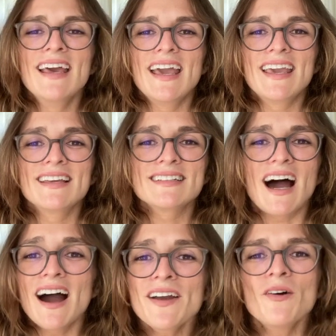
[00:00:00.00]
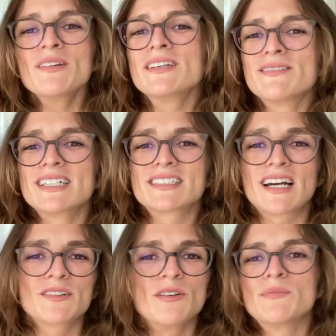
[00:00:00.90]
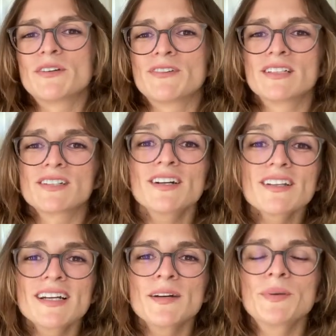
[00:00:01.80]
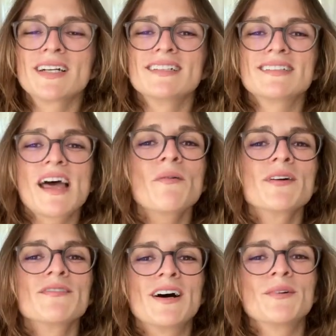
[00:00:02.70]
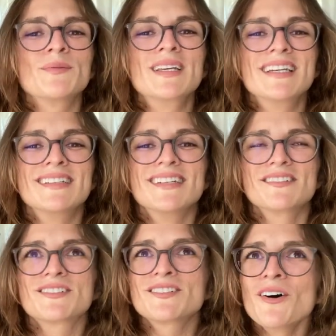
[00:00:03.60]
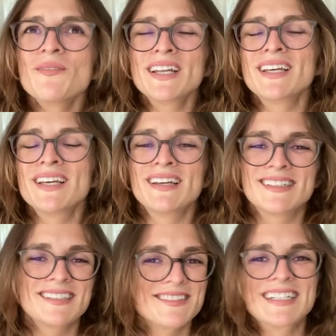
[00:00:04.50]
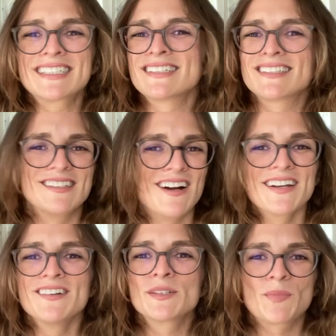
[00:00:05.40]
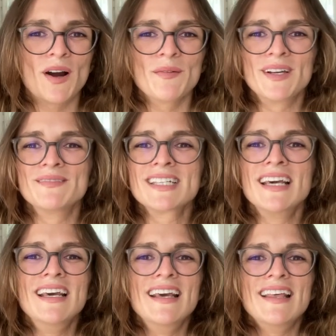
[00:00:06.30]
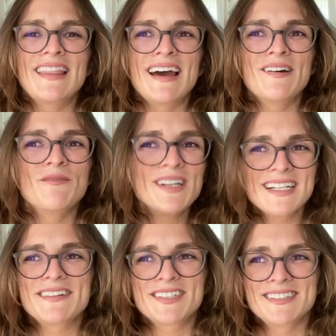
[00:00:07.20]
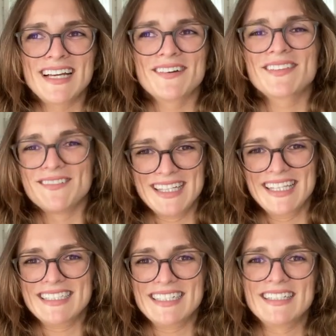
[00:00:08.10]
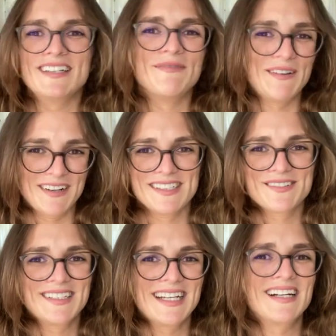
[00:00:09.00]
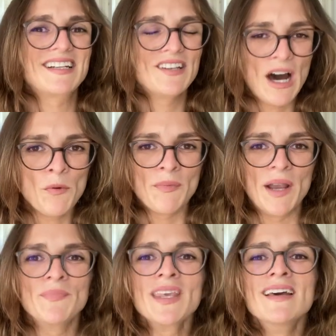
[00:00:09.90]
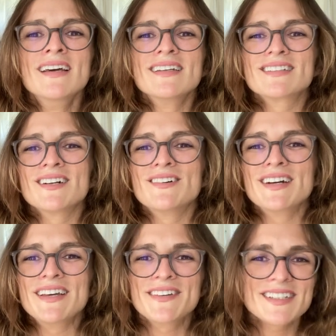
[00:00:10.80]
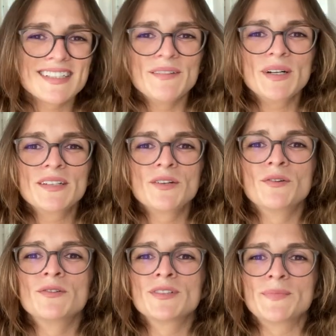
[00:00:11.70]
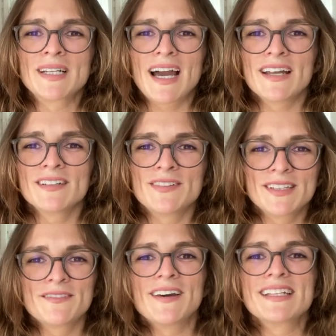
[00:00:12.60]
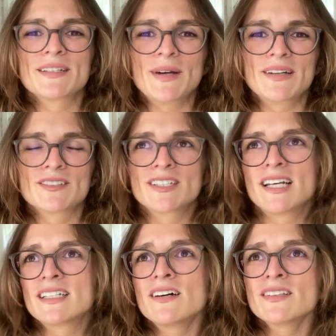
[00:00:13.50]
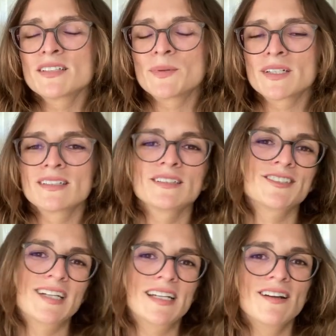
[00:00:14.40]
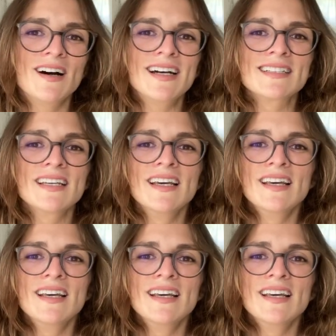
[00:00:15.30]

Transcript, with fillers: and I only wish I told my friends earlier, because that would have helped me in so many situations, scenarios, problems, that wouldn't have turned out the way they did if my friends were there to help me. So if you're someone who's been kind of on the fence about, should I tell this person, should I not?